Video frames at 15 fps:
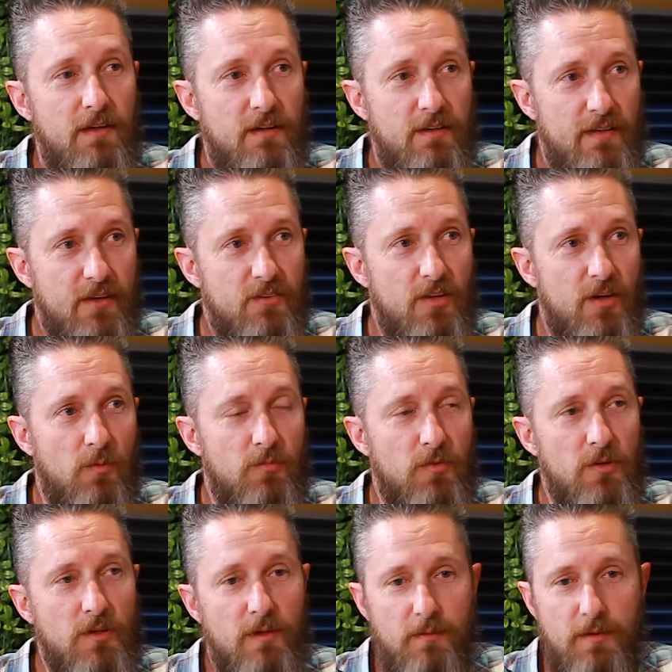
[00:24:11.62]
That's
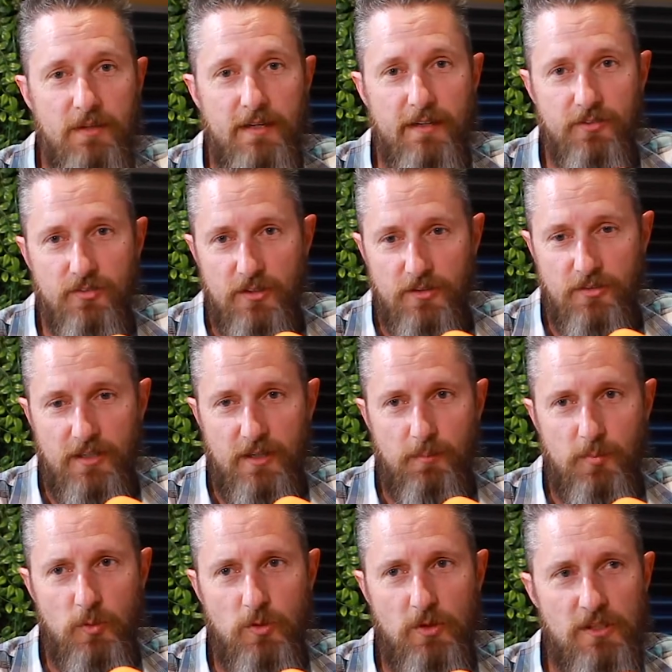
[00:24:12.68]
helpful. Uh, like let's say a
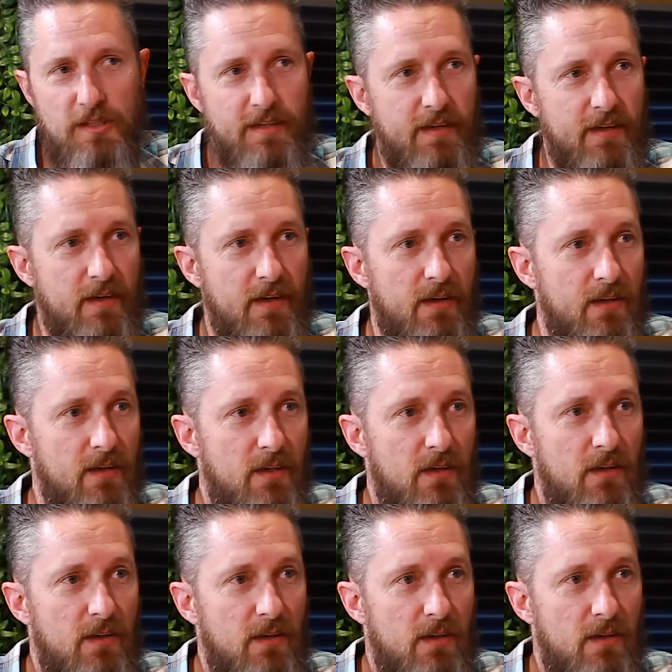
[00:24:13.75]
pool cleaning guy.
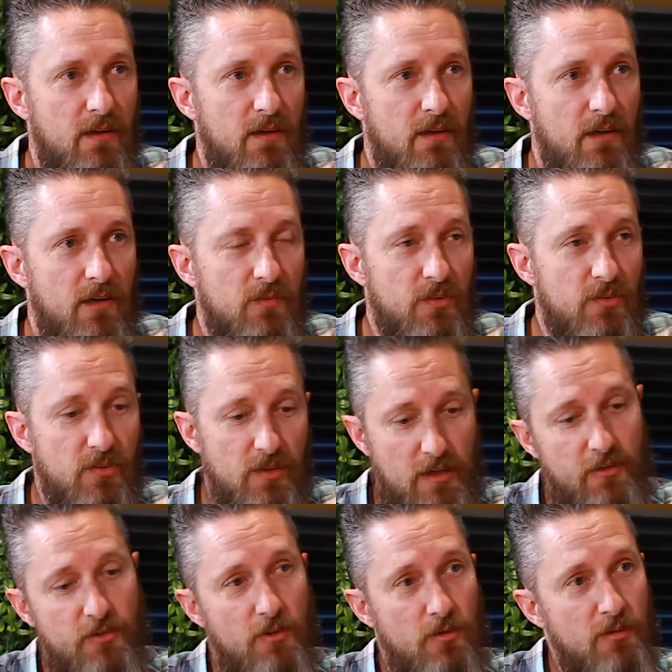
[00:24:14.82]
Uh, this is how
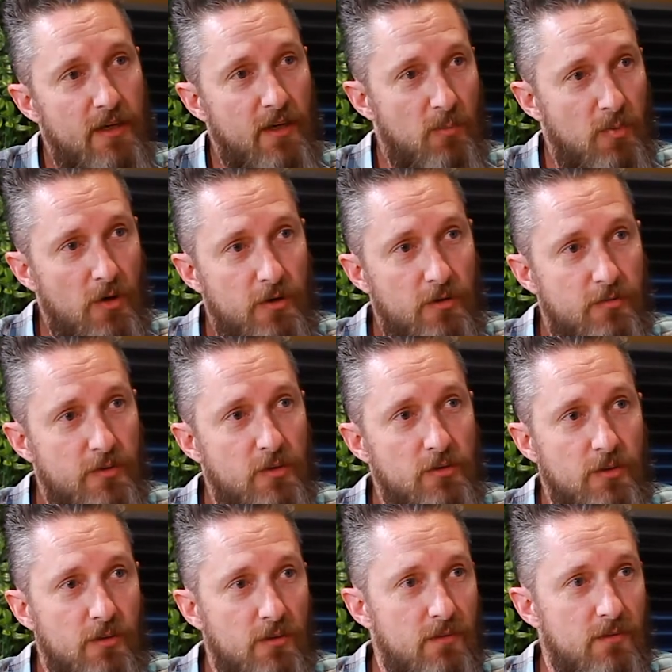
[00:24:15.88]
you take apart your
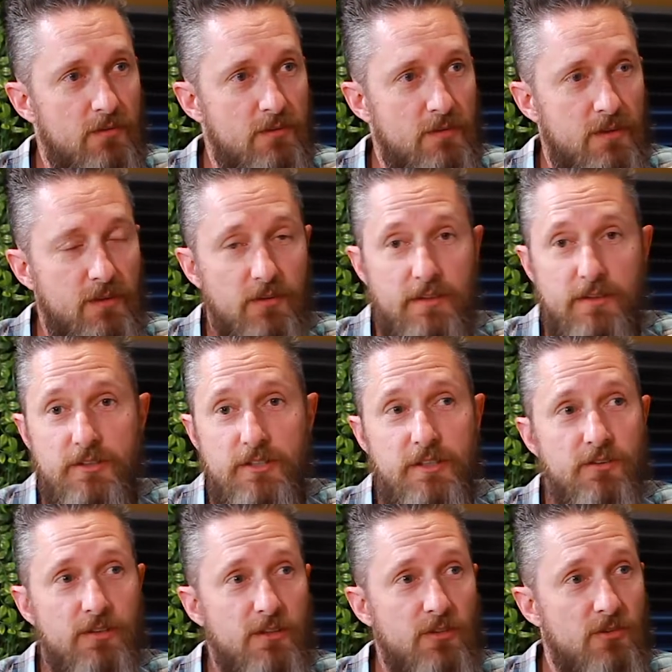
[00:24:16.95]
filter and you're like,
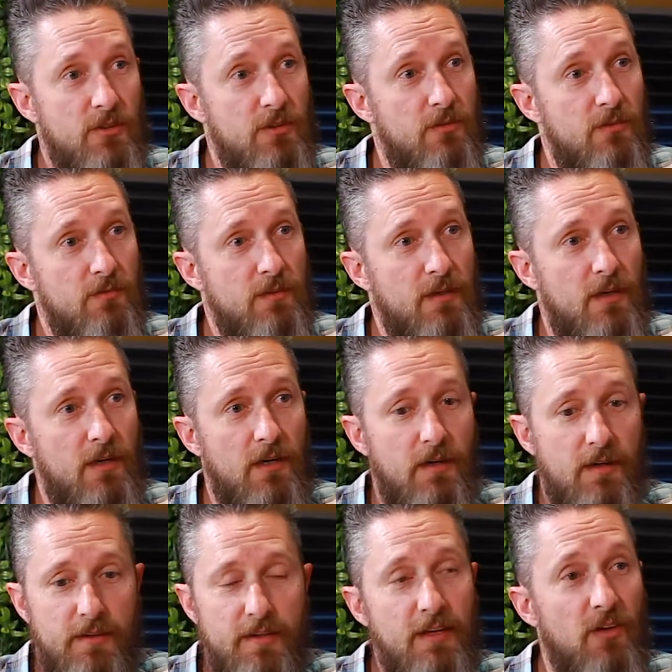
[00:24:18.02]
geez, that's good. Uh,
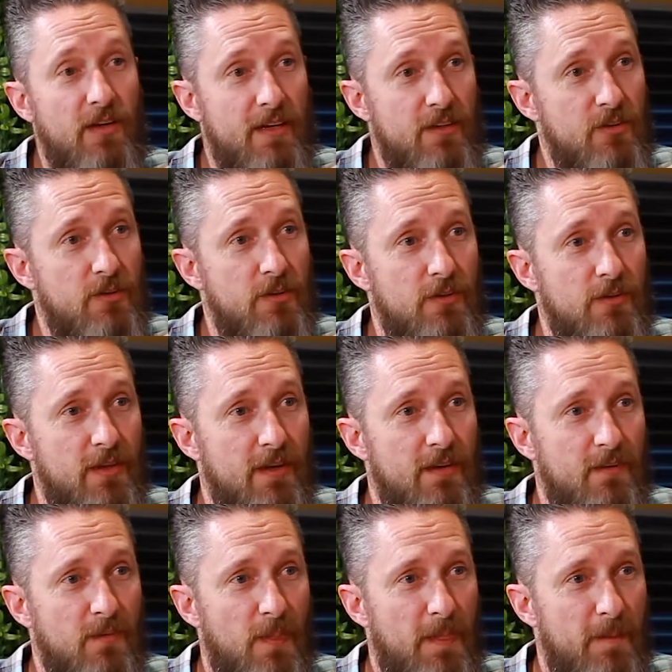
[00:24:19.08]
I think I'll get you to do
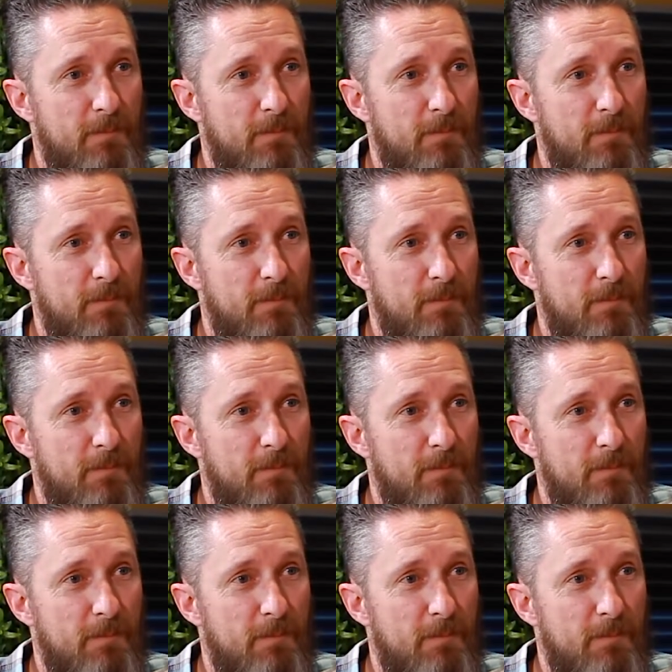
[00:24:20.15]
that.